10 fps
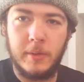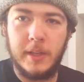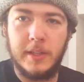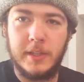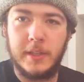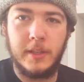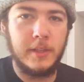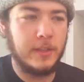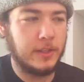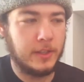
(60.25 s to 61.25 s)
where there's a
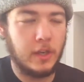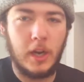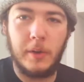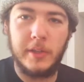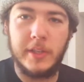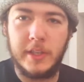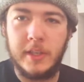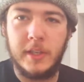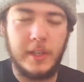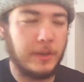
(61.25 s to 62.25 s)
cutout in
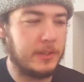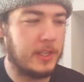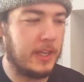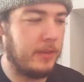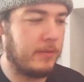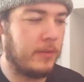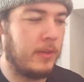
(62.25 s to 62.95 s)
the outer sleeve.